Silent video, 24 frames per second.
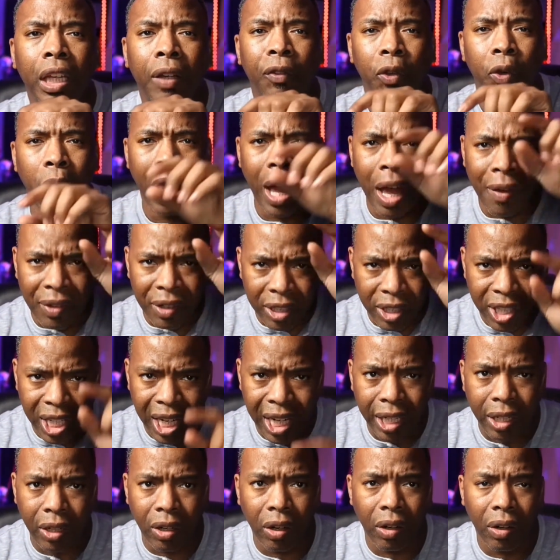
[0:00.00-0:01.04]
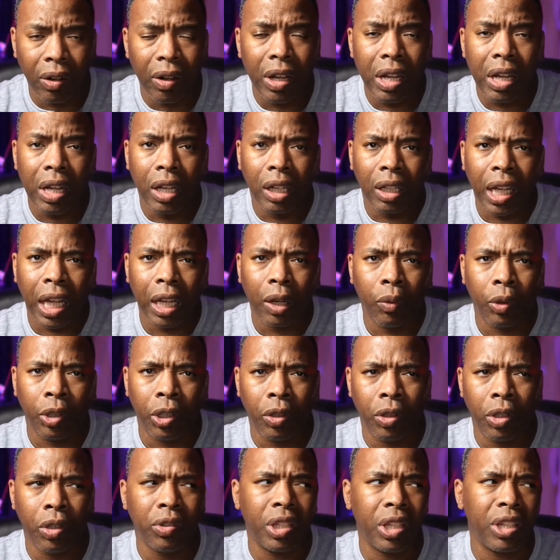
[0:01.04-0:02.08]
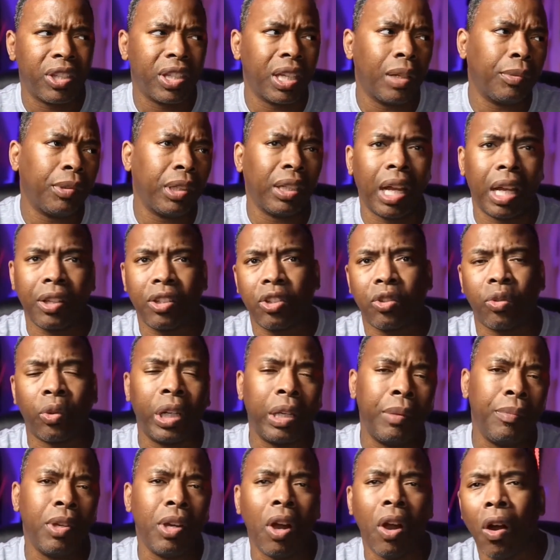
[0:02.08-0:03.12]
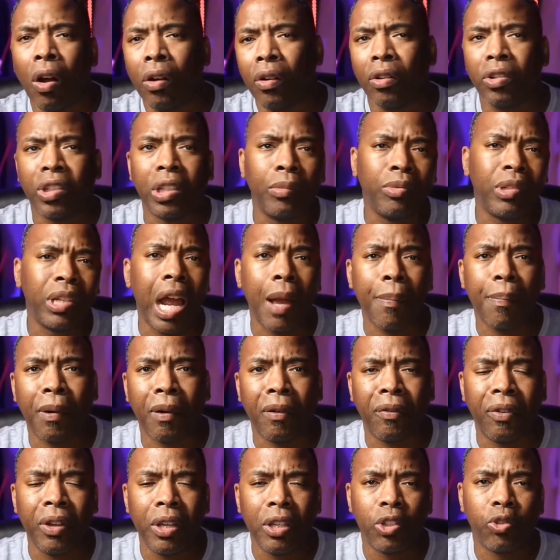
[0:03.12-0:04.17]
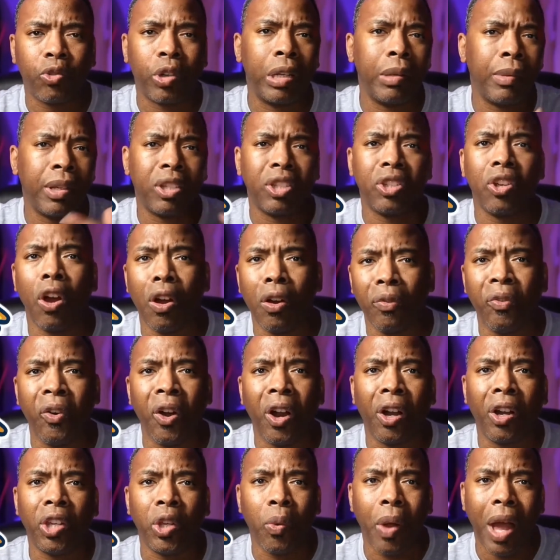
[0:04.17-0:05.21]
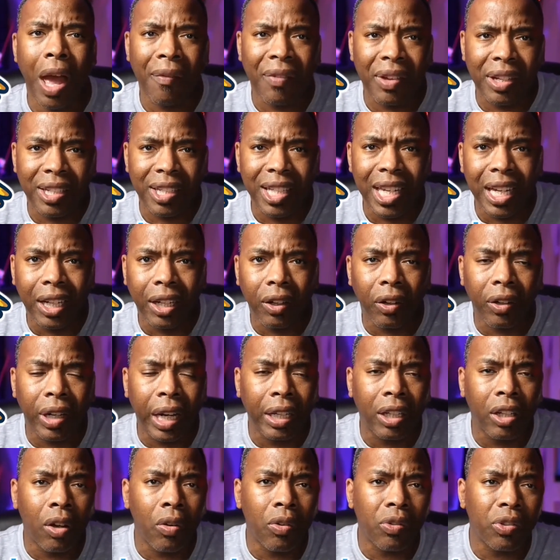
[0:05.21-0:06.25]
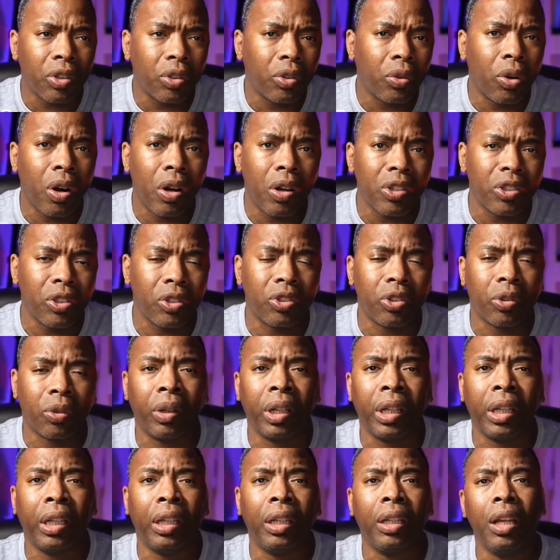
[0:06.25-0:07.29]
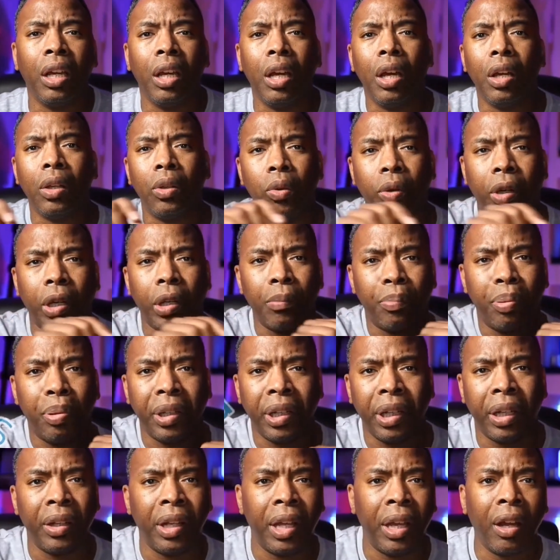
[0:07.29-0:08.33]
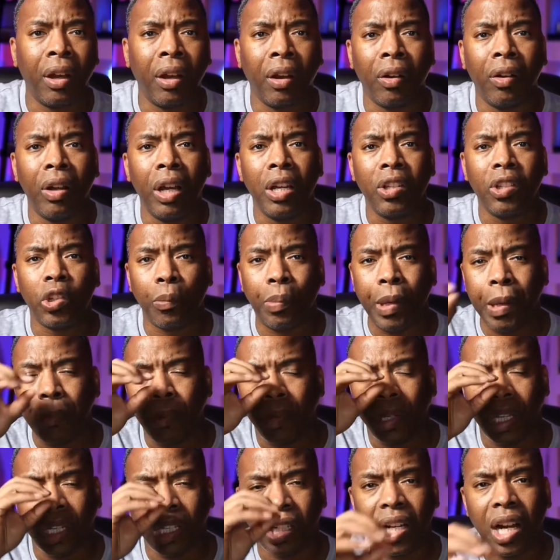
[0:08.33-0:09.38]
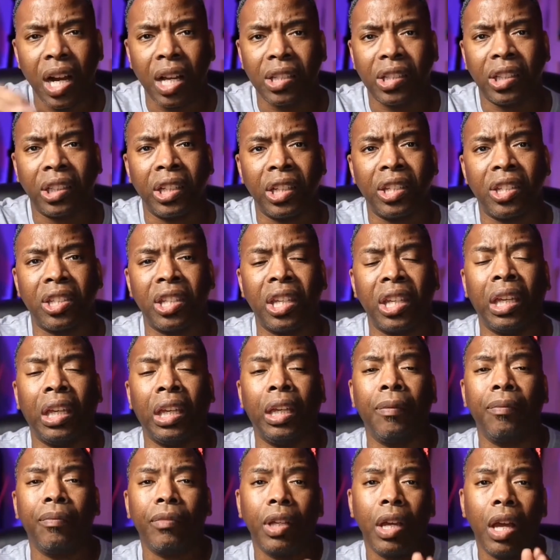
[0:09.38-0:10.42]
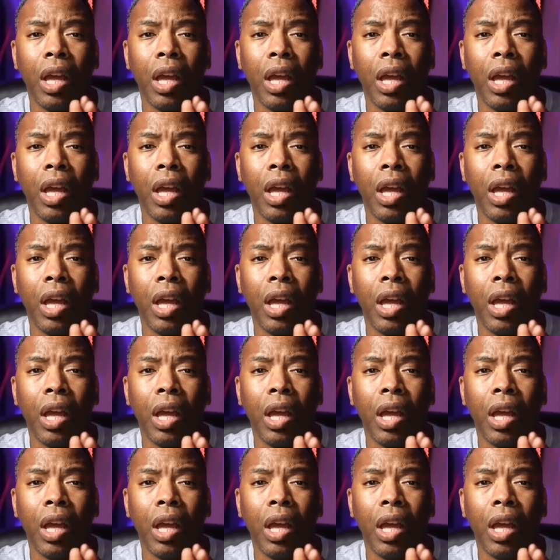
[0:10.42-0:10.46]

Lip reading: if you have a ticker, like when you're using something like StreamYard or some type of streaming software, you have a ticker that goes across the screen, you can put in there so people can constantly see